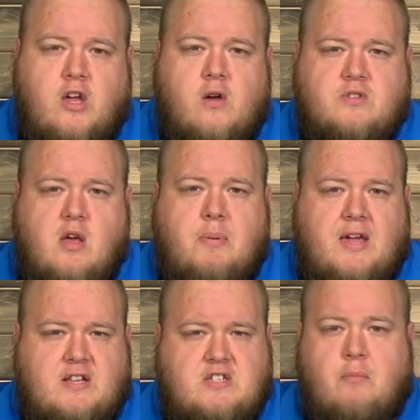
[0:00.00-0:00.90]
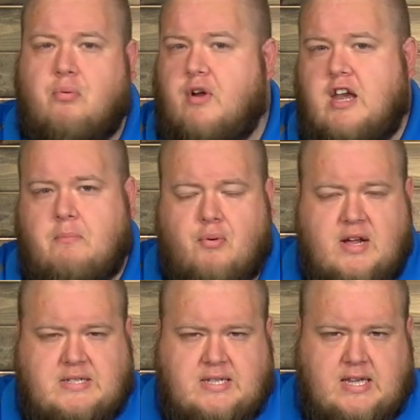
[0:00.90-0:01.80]
goes up against a Brennan
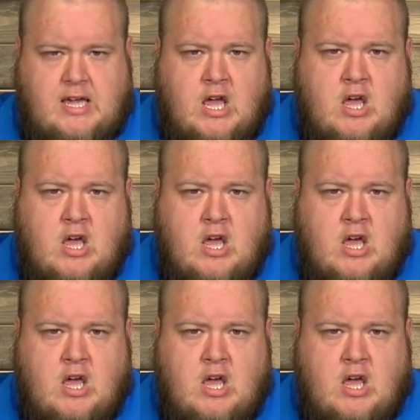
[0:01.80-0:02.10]
Presley